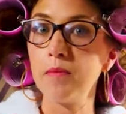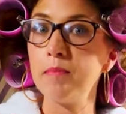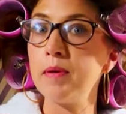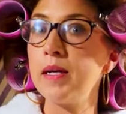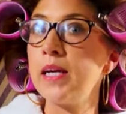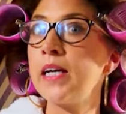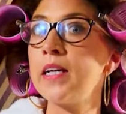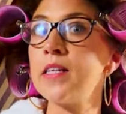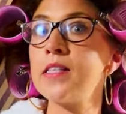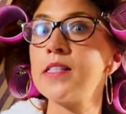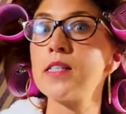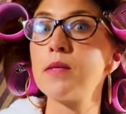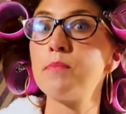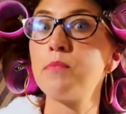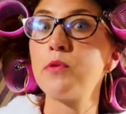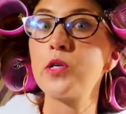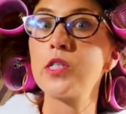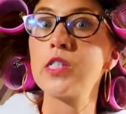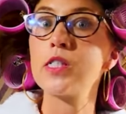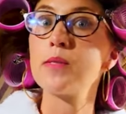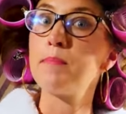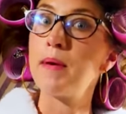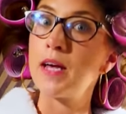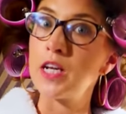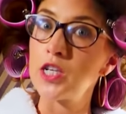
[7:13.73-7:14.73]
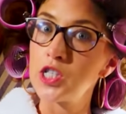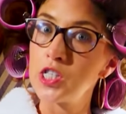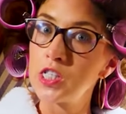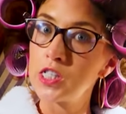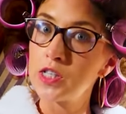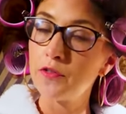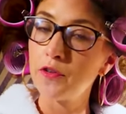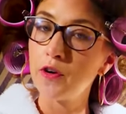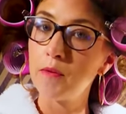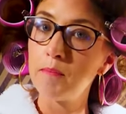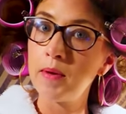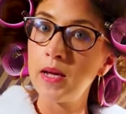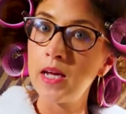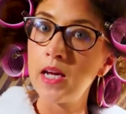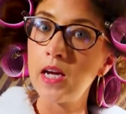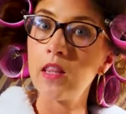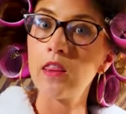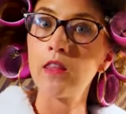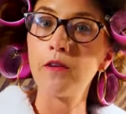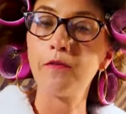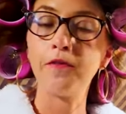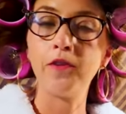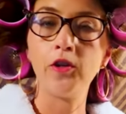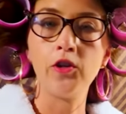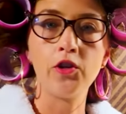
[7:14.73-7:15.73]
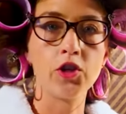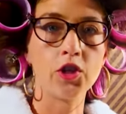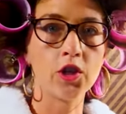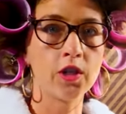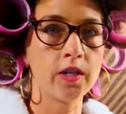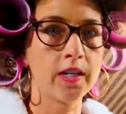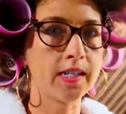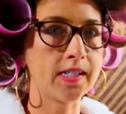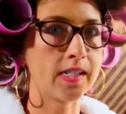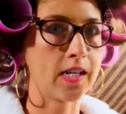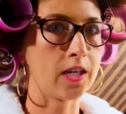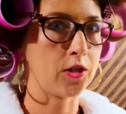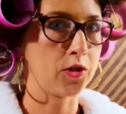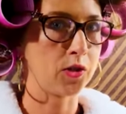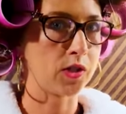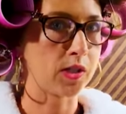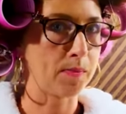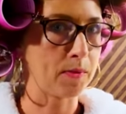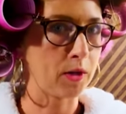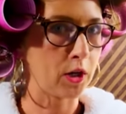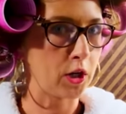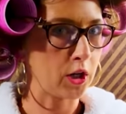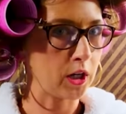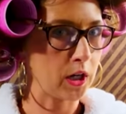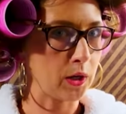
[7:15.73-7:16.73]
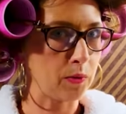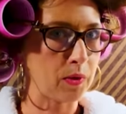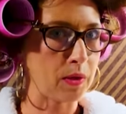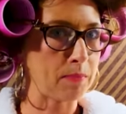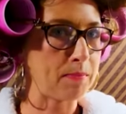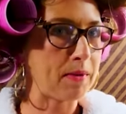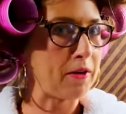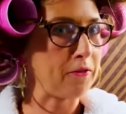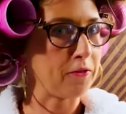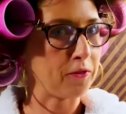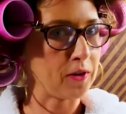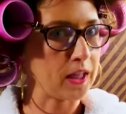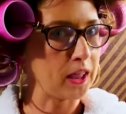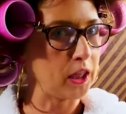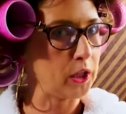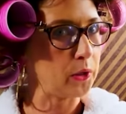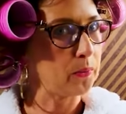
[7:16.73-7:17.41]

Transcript: you'll be getting some more specials from me in the future as I do some cooking with my friend